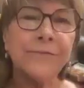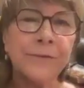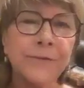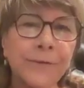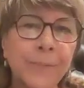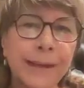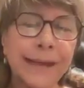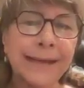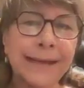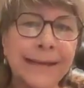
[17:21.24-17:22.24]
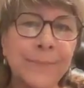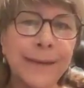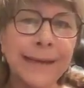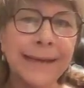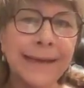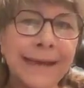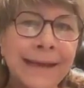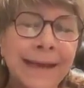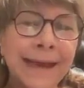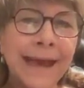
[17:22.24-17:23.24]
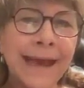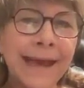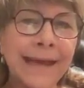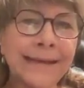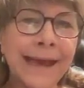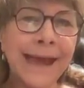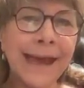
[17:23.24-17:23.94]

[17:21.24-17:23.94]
funeral planning can be, and